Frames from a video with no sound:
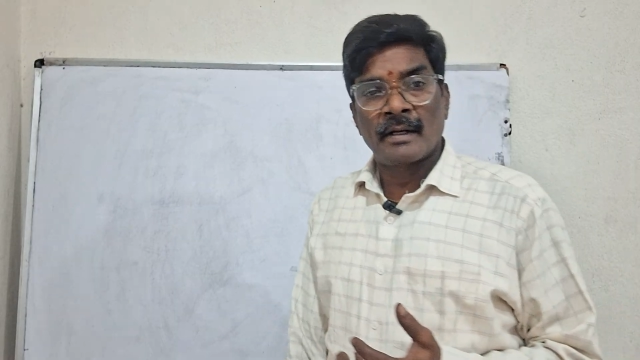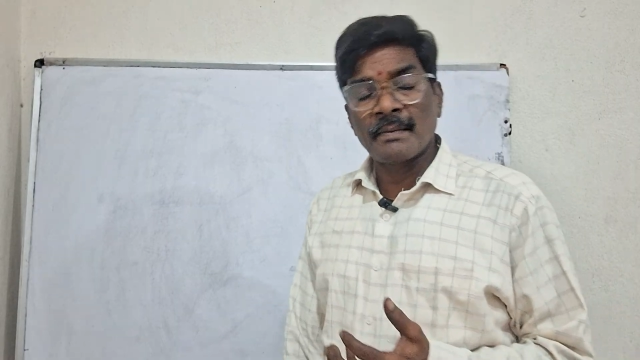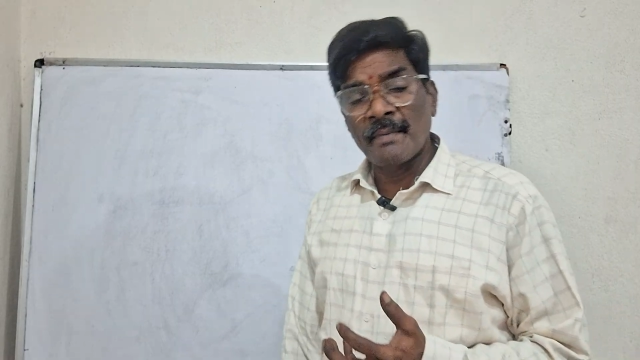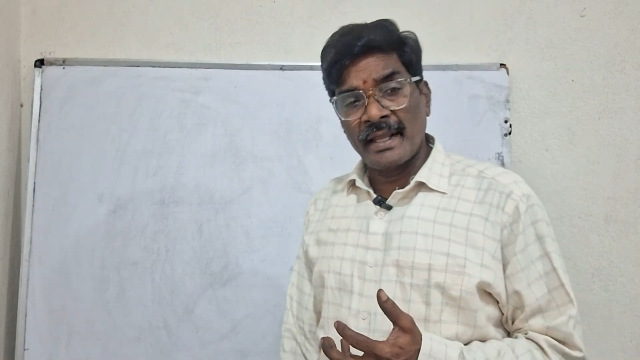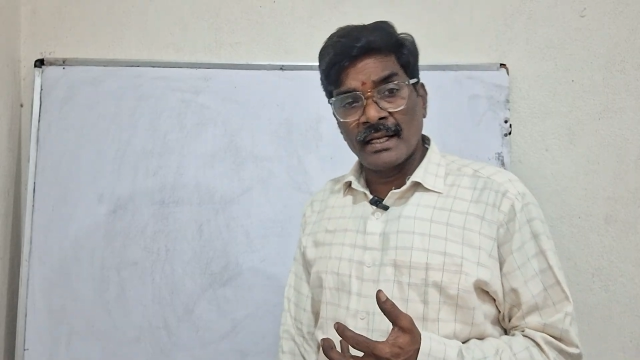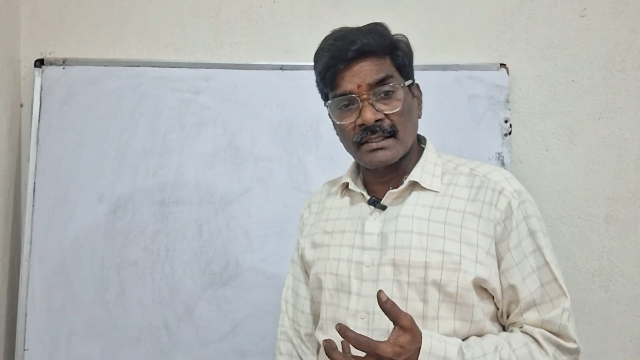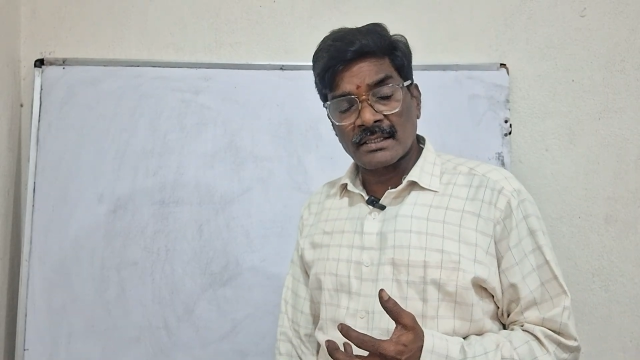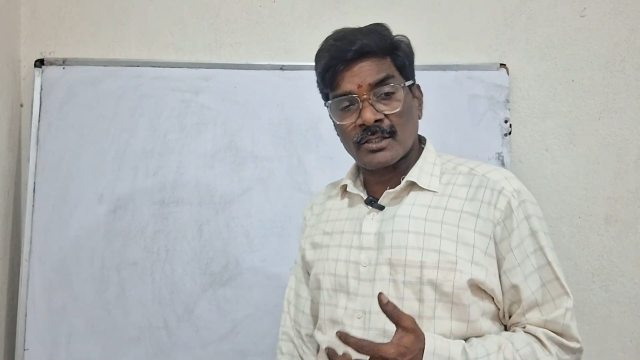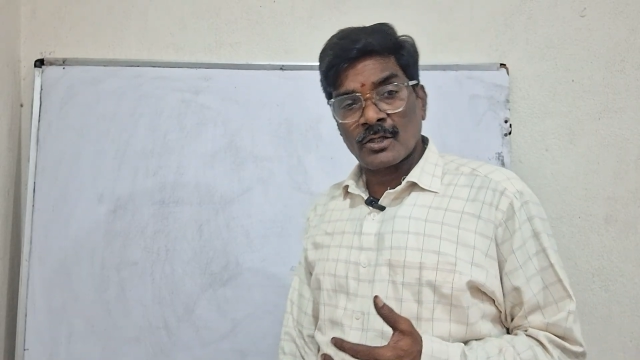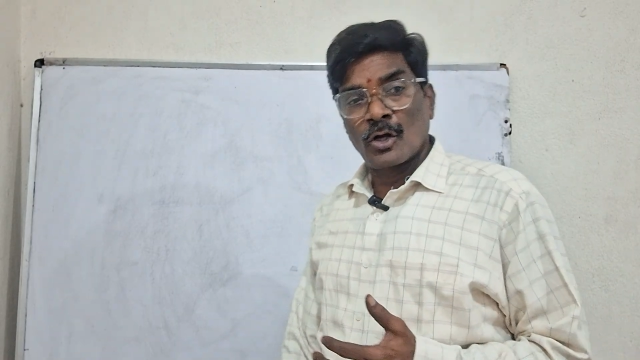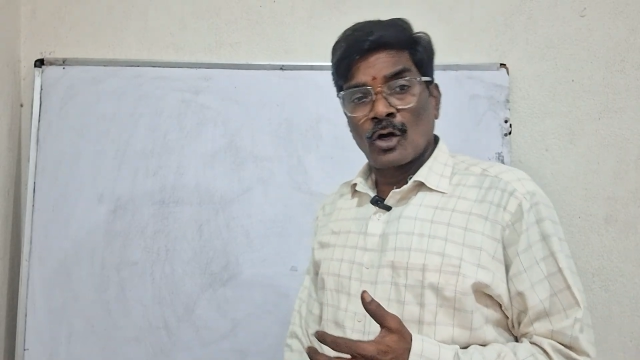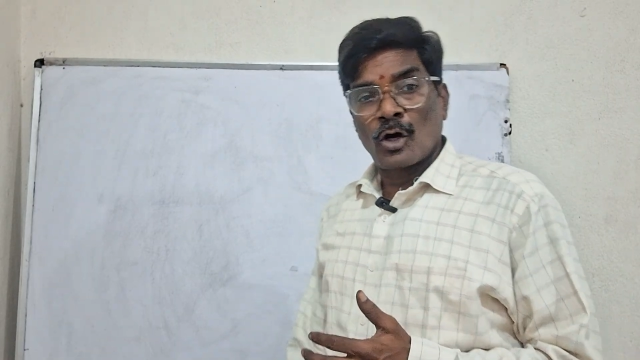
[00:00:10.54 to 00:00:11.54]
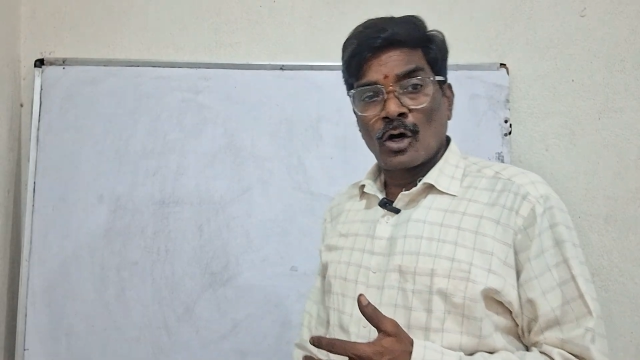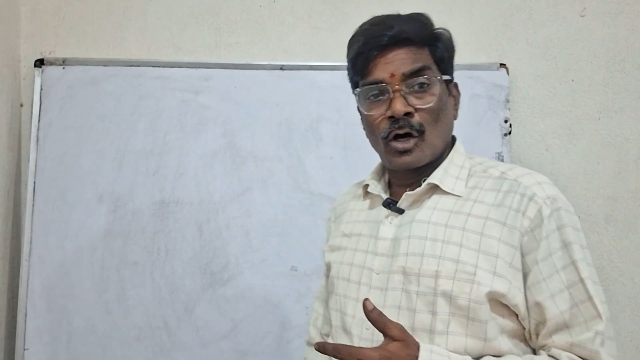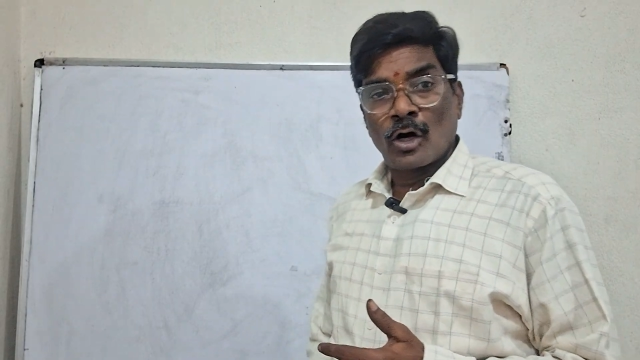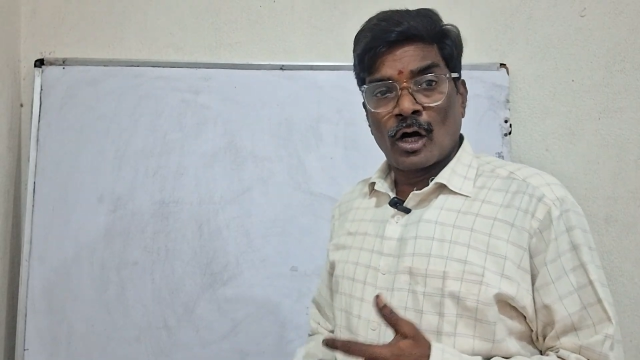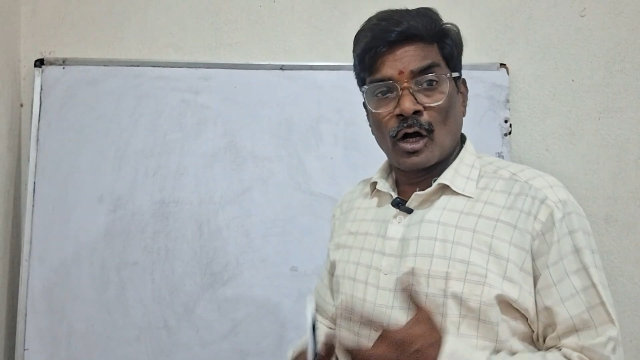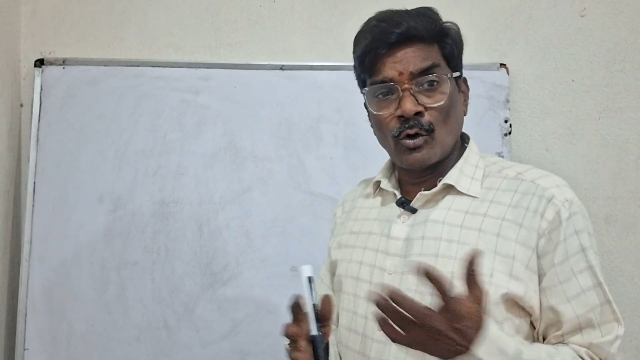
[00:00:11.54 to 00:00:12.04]
It means
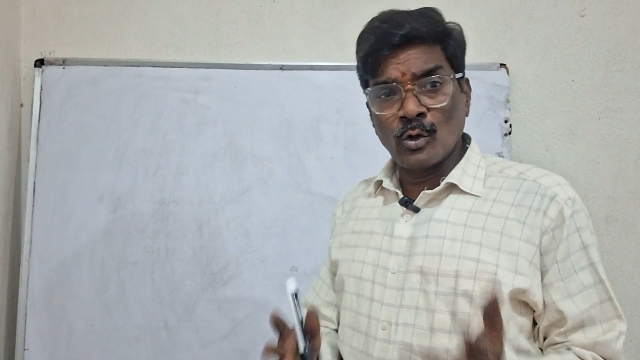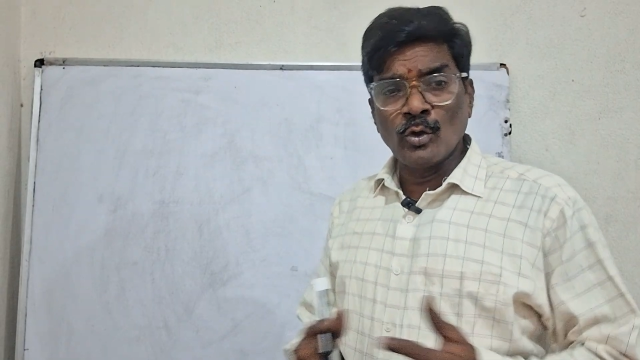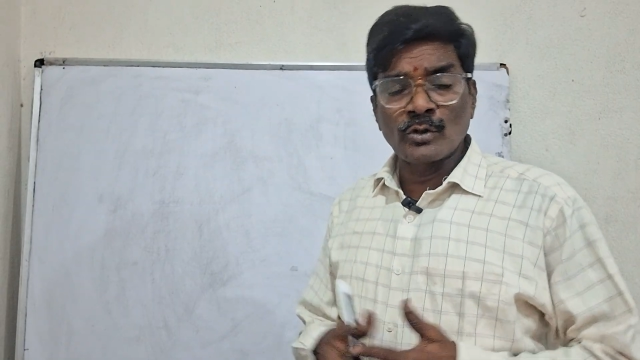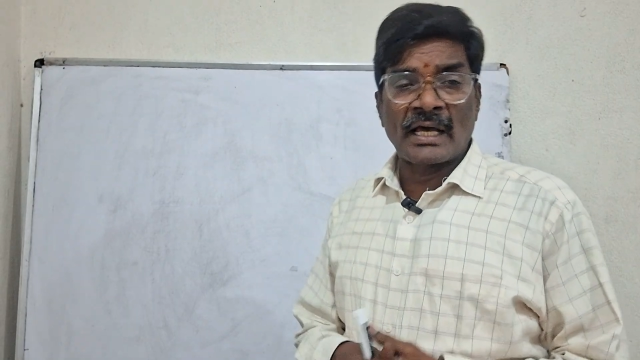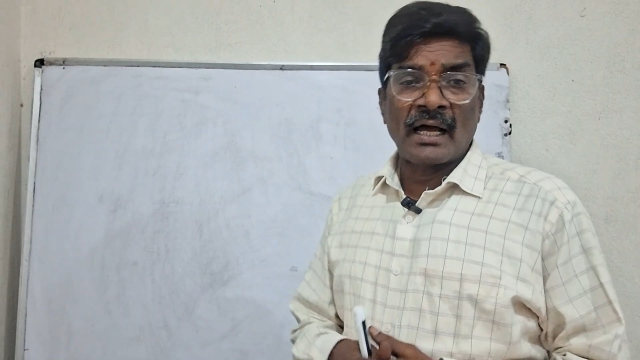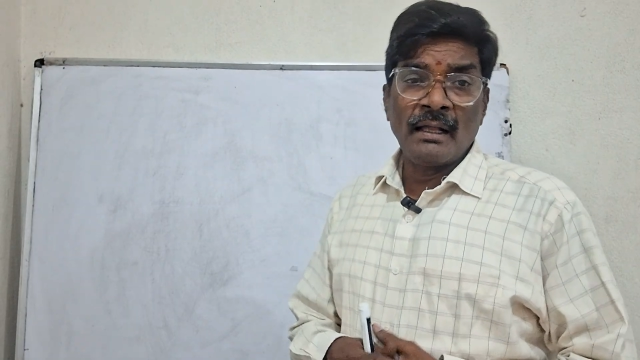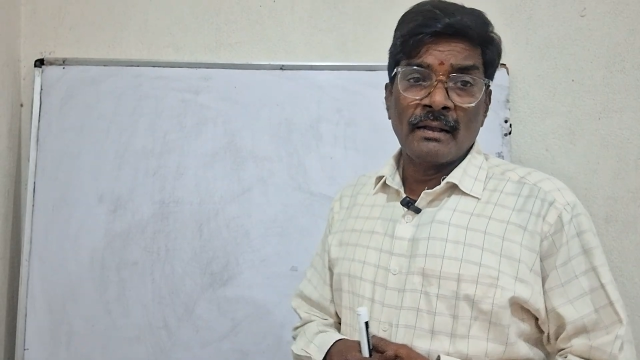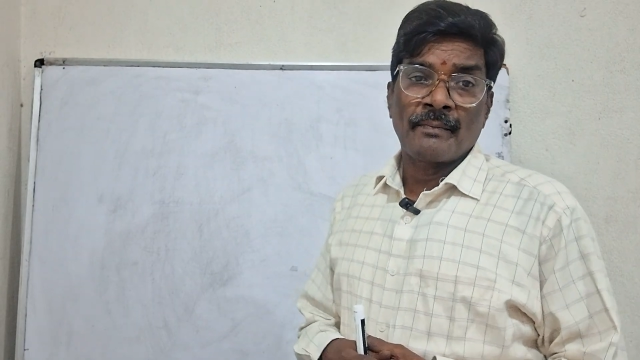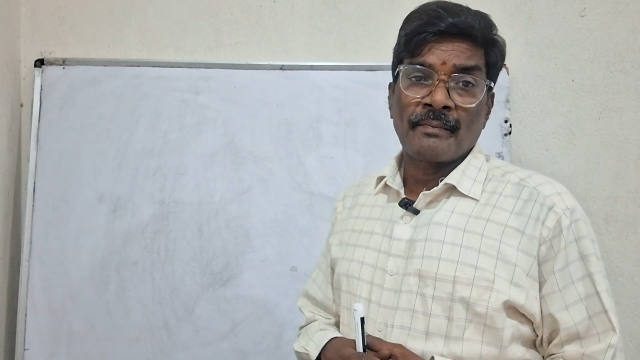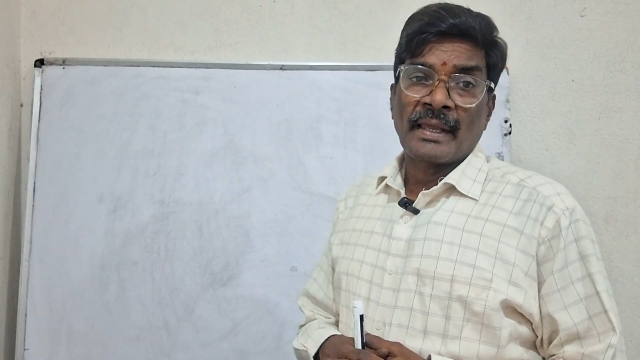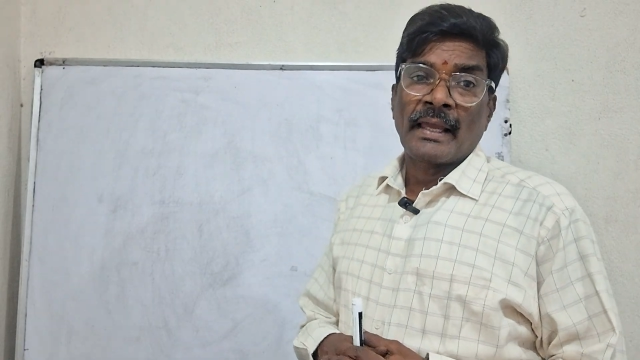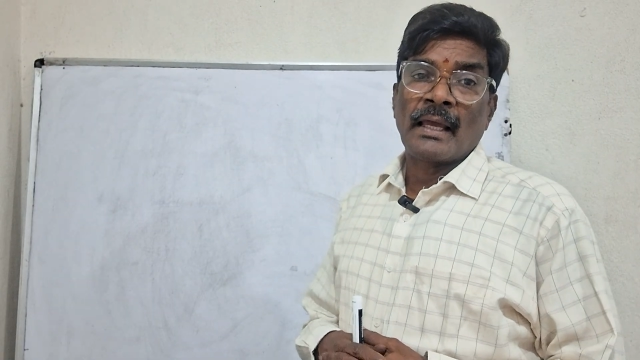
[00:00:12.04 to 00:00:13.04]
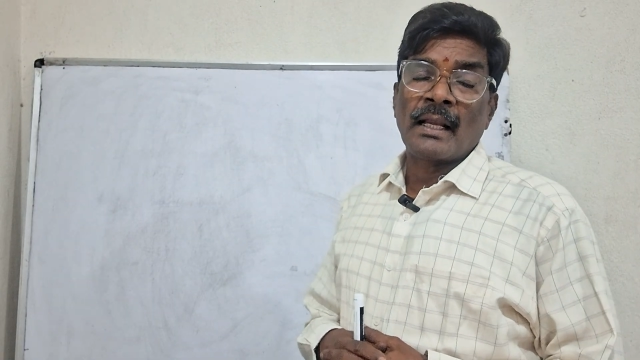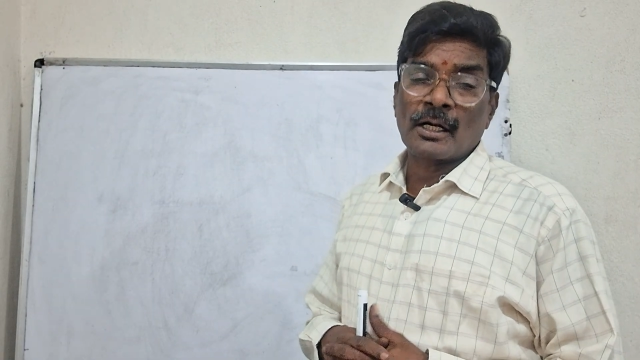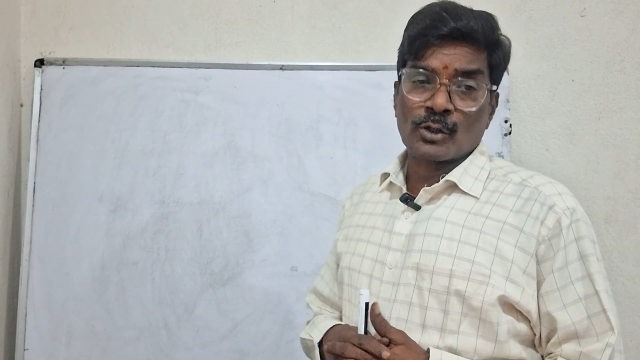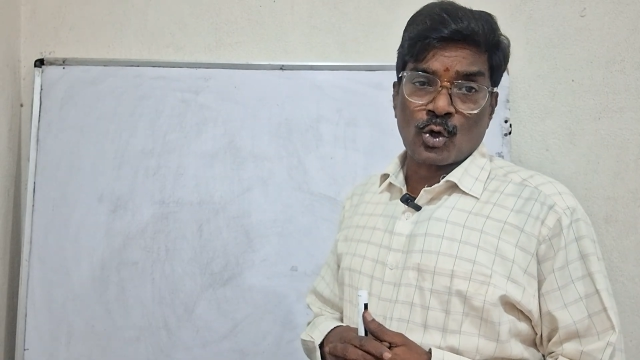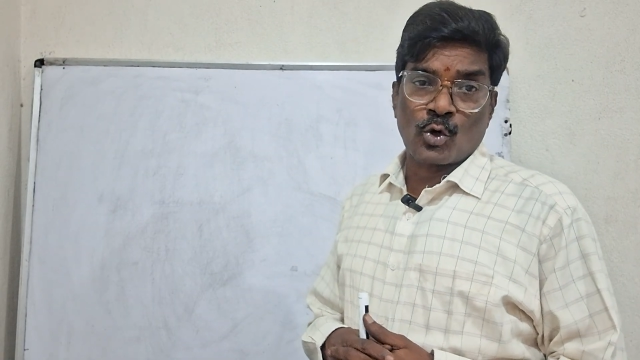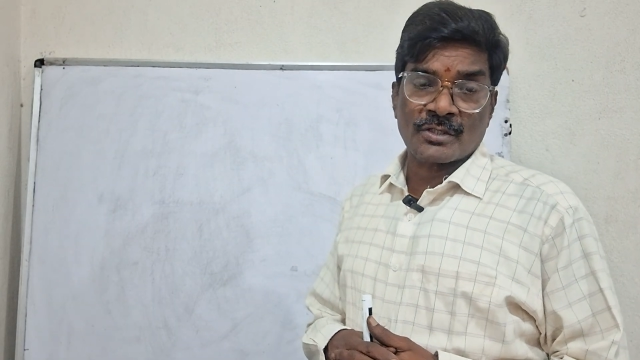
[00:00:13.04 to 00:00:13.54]
how do the
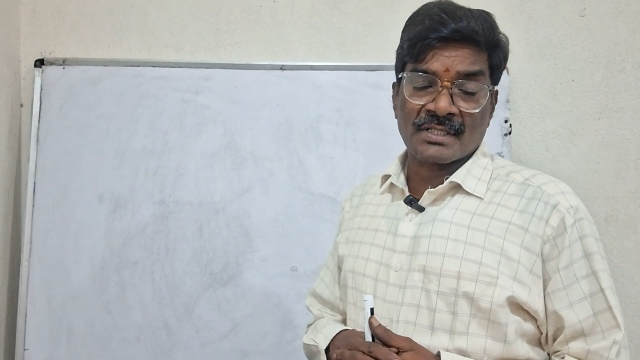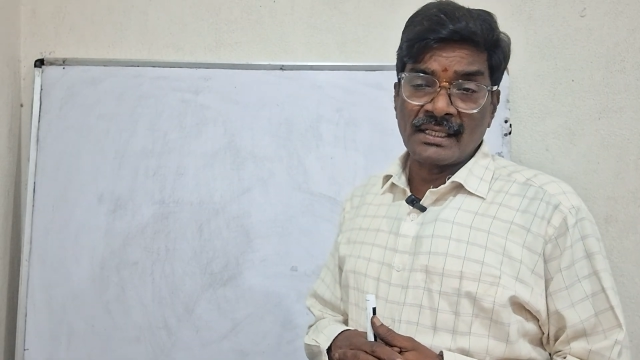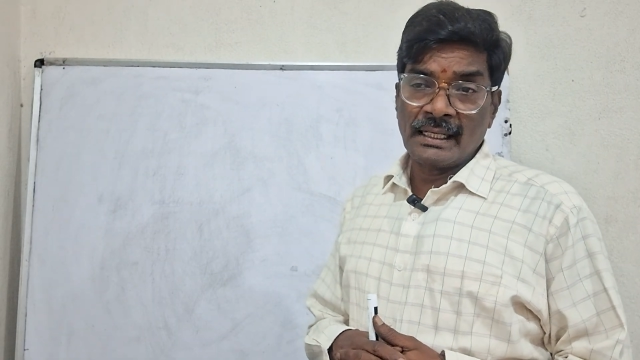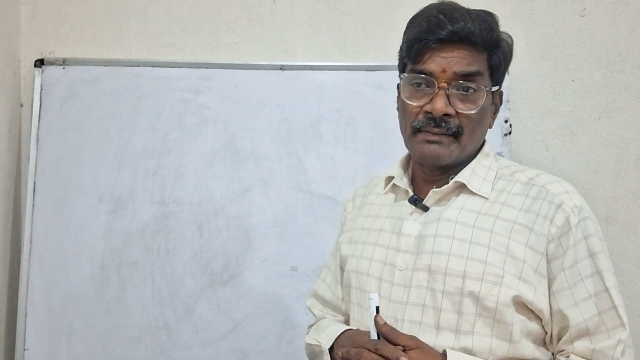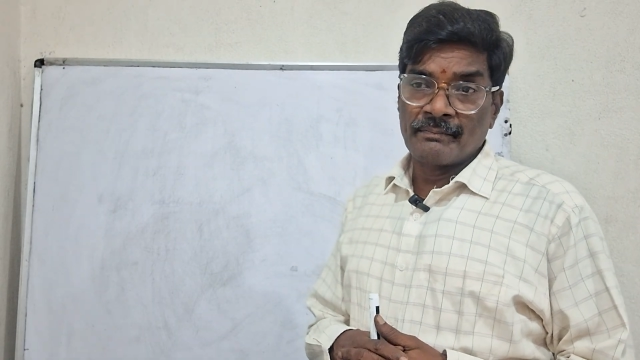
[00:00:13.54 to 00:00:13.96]
electrodes